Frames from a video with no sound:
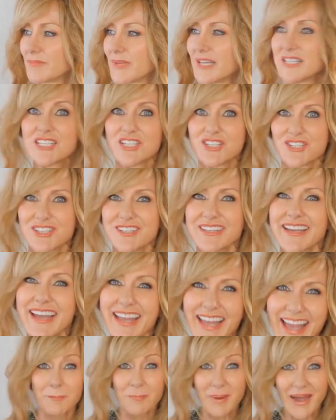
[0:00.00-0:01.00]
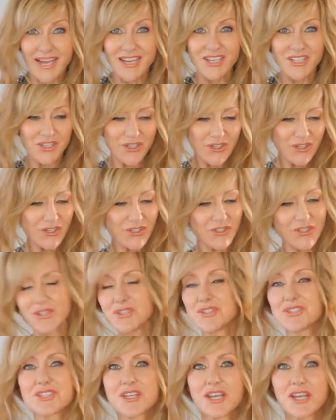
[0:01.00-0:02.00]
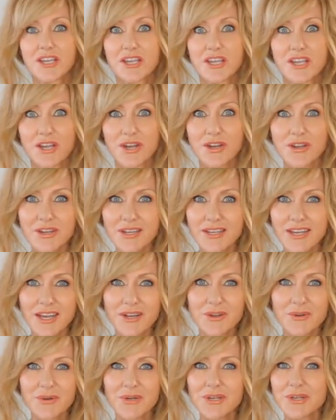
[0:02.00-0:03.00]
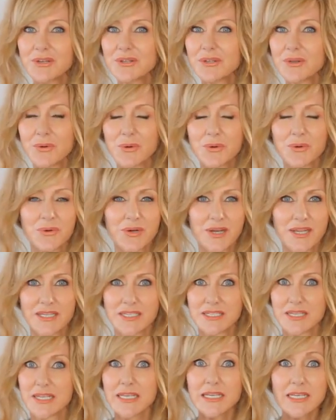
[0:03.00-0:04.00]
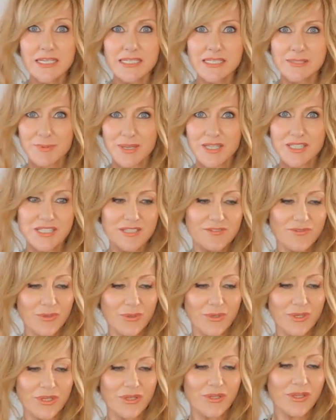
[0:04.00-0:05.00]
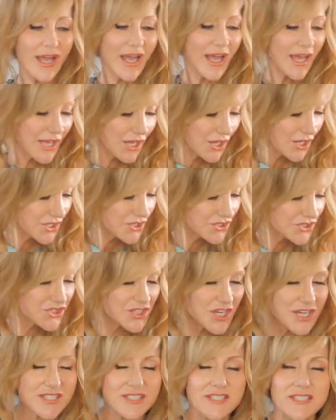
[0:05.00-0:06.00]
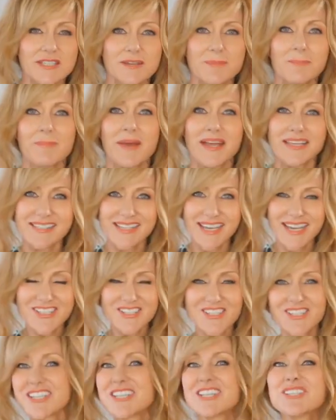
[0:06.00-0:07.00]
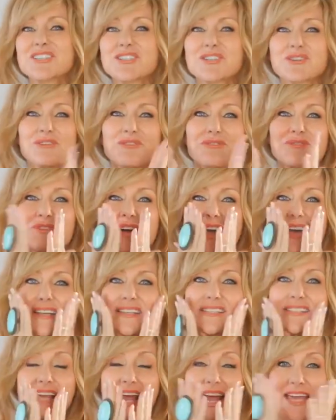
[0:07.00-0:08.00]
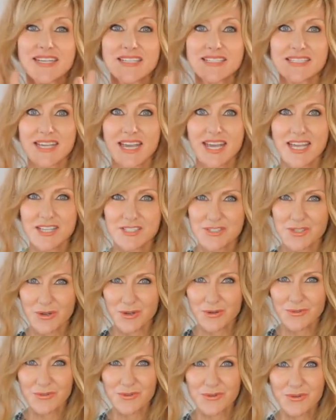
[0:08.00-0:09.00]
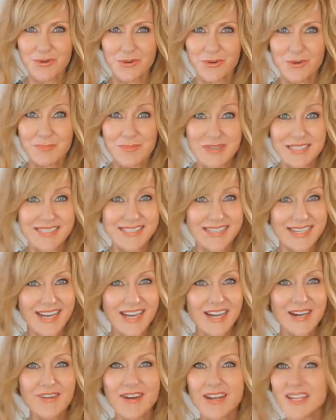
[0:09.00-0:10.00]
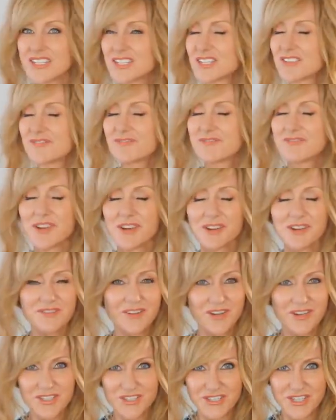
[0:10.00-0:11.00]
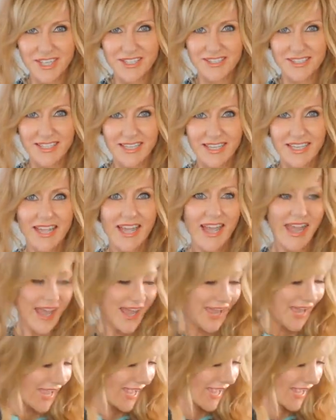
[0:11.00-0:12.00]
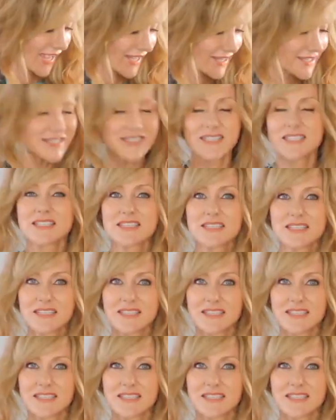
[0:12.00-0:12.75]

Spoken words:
edition, but you can use coconut oil or an inexpensive oil. Just massage it into your face and it takes off your mascara very gently, and